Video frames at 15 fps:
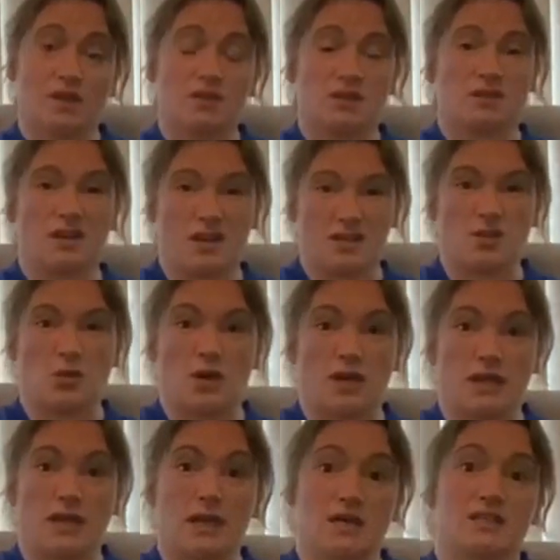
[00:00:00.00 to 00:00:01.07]
So that's
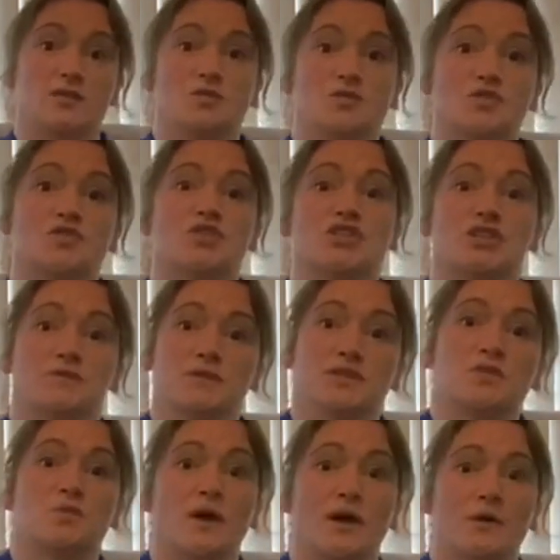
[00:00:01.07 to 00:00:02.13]
quite a nice one to do
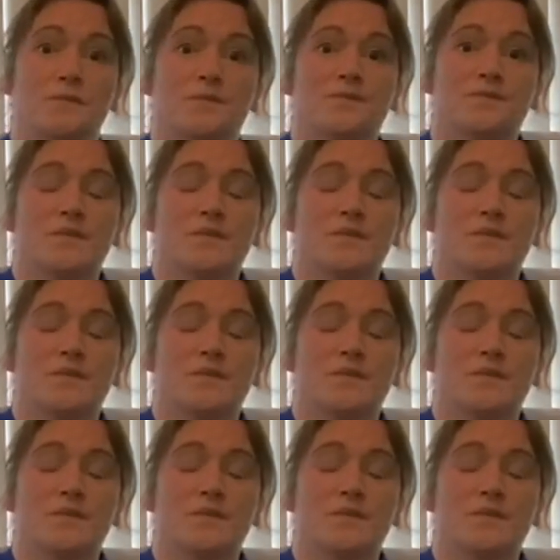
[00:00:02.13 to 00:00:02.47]
as well.